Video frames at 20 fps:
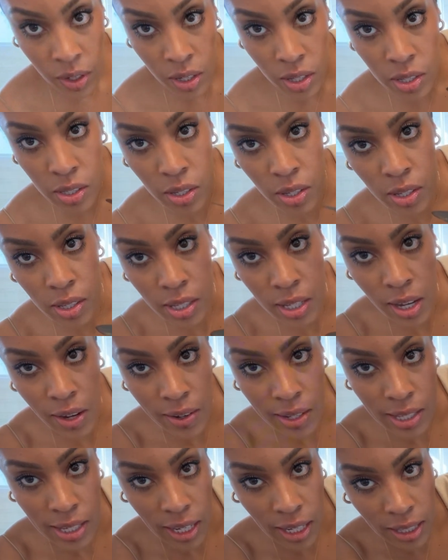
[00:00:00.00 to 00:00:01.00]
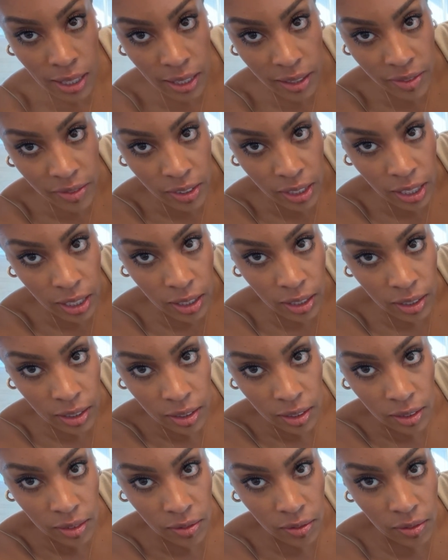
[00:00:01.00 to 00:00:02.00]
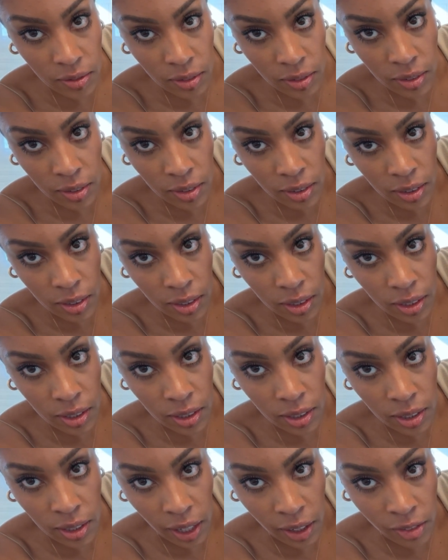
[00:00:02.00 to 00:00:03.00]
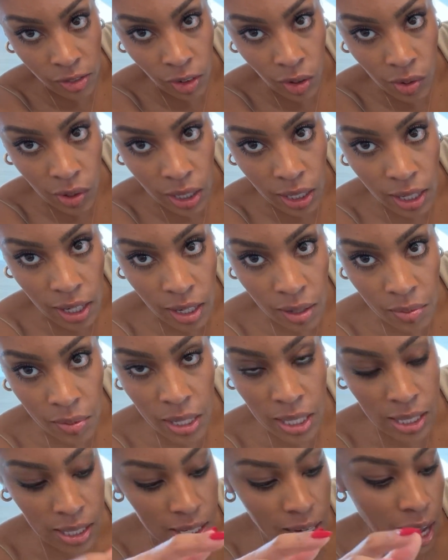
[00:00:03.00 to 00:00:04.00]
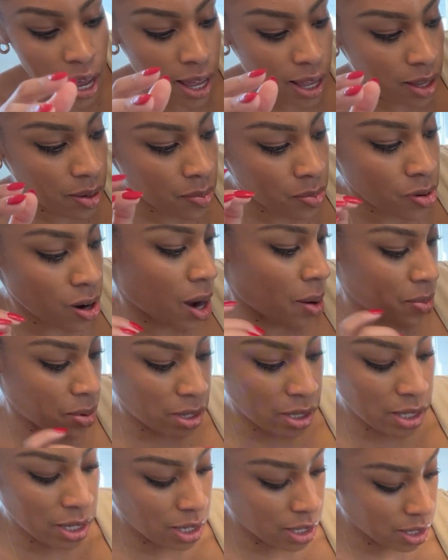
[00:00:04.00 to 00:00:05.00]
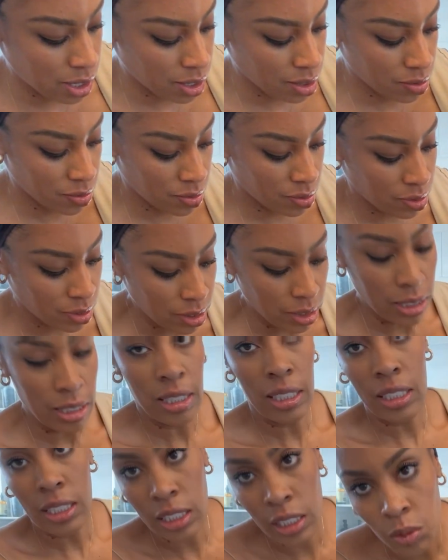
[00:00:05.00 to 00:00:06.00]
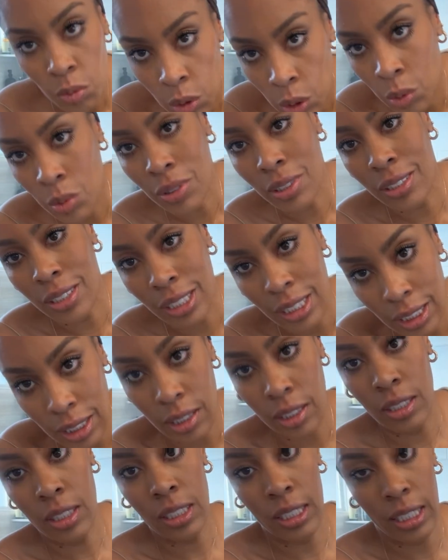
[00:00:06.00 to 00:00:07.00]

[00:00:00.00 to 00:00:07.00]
So you see how it's like lifting, like folding up. It's not properly, it won't stick to the